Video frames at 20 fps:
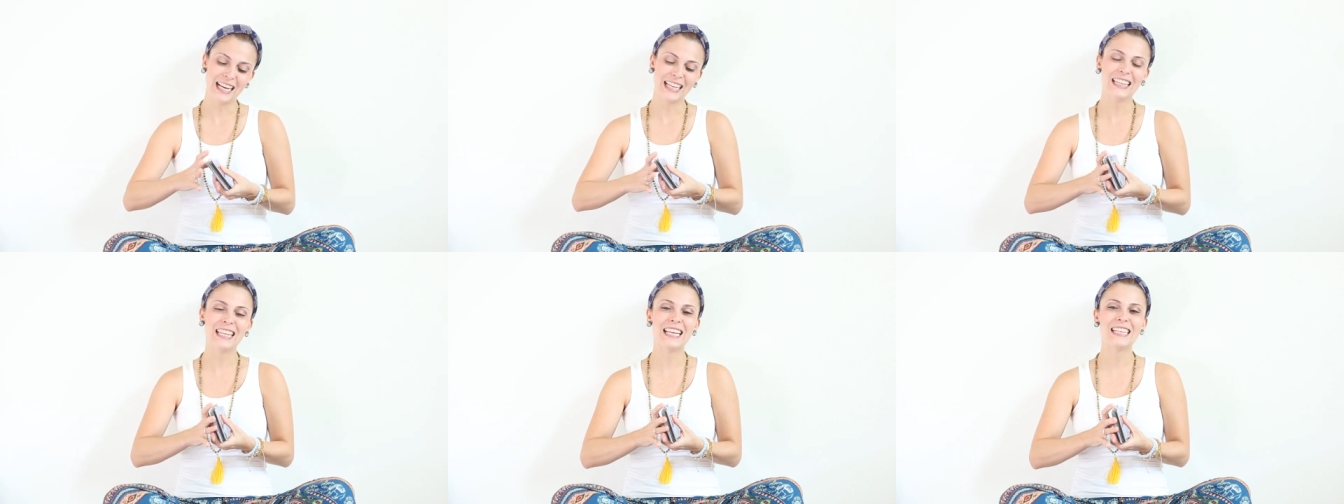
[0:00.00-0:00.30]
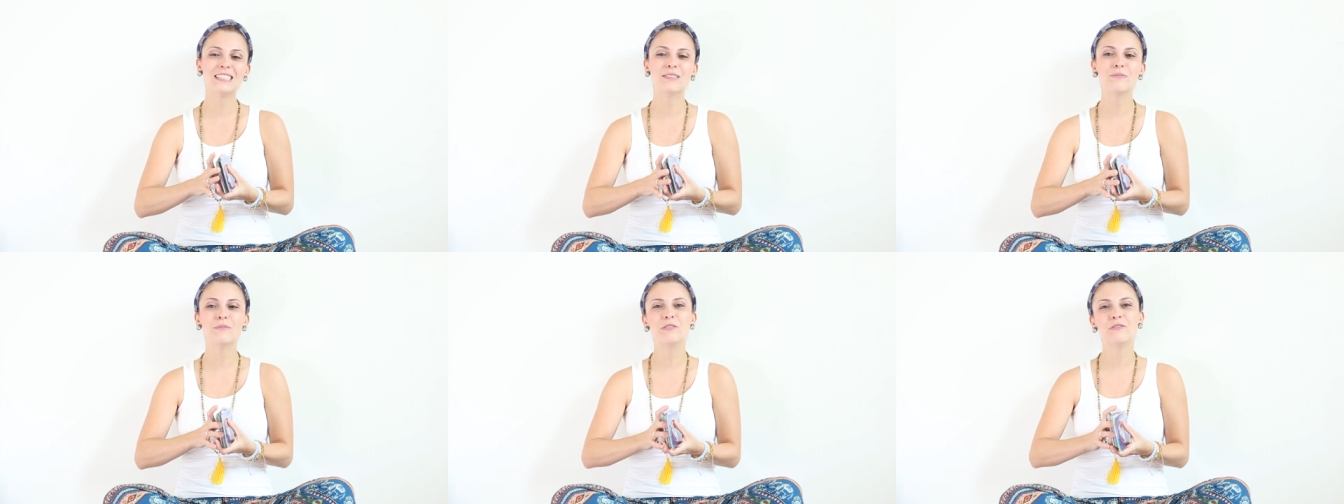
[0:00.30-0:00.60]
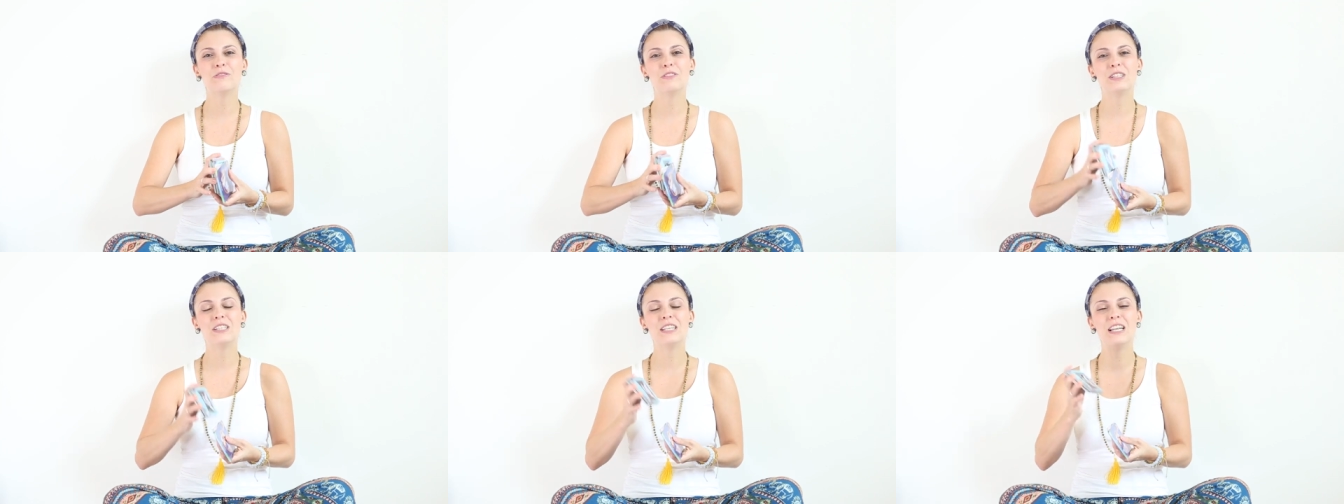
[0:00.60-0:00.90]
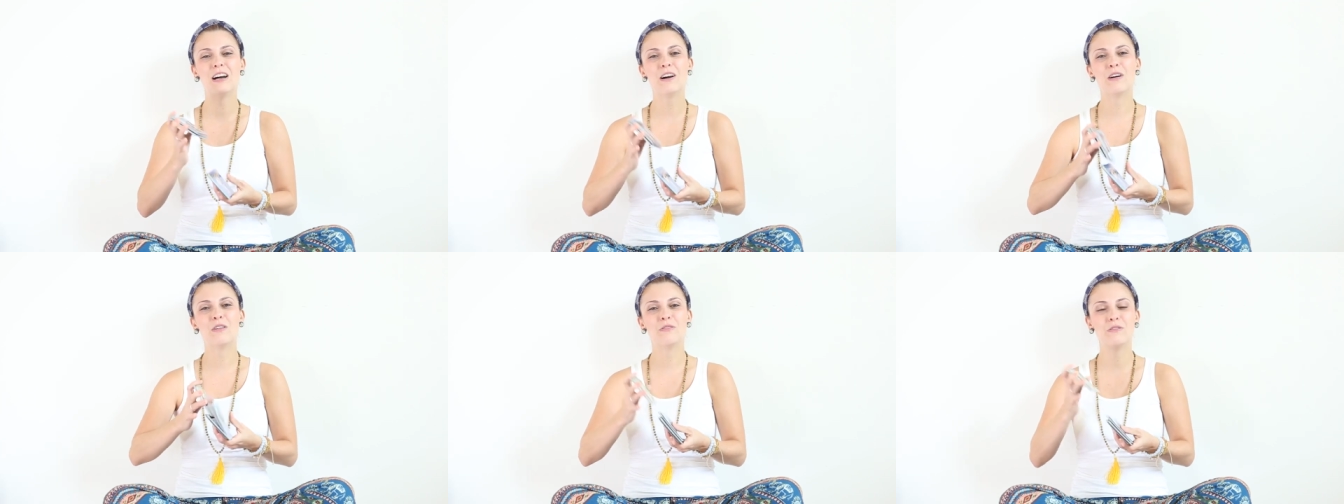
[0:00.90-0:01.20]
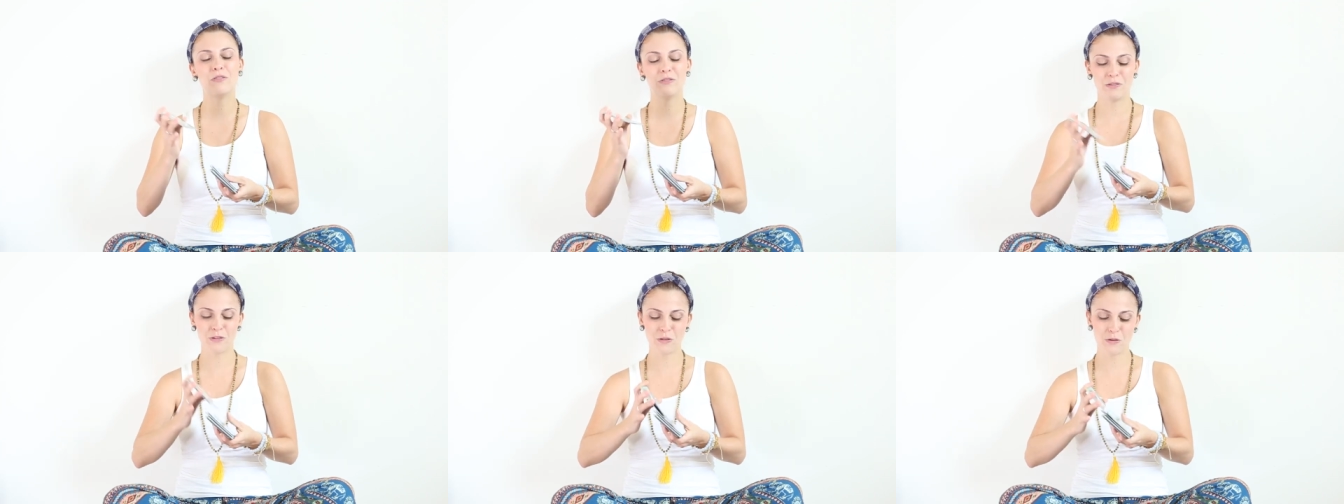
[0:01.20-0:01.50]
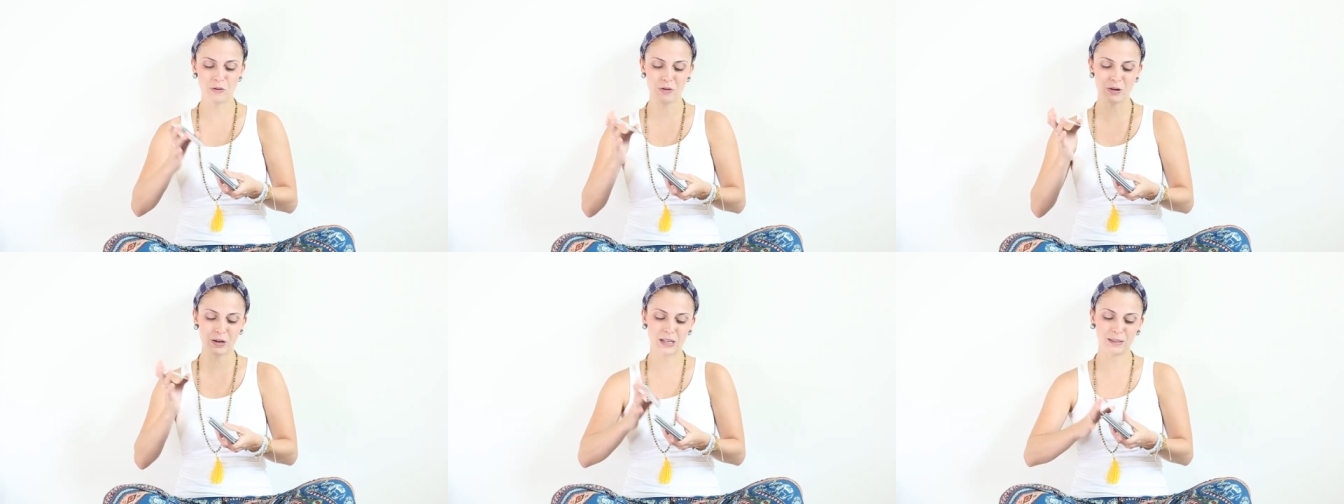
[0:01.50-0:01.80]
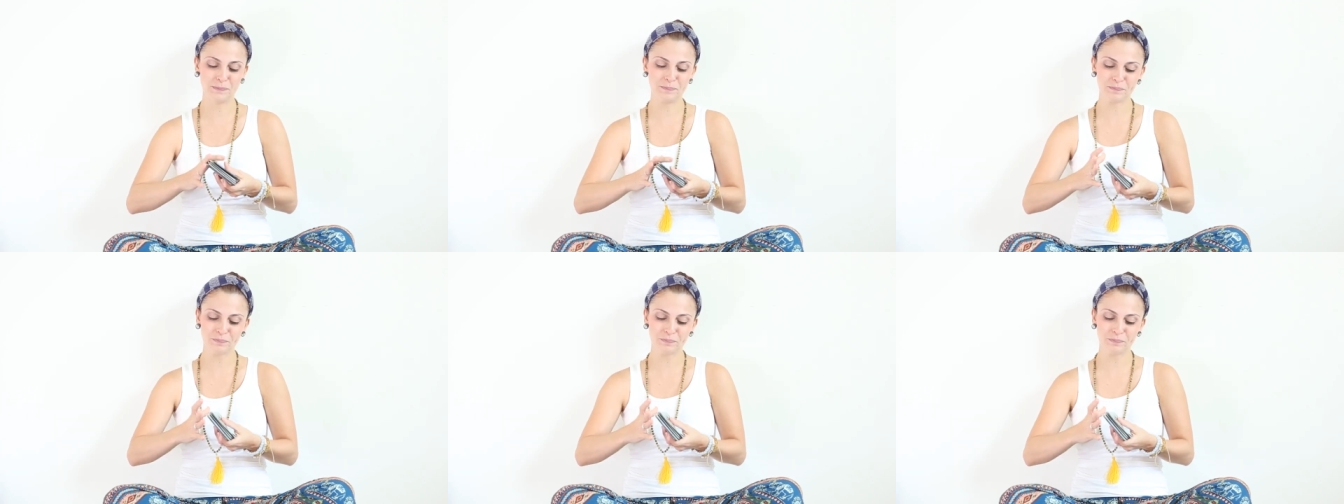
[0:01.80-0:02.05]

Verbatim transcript: Let's move on now for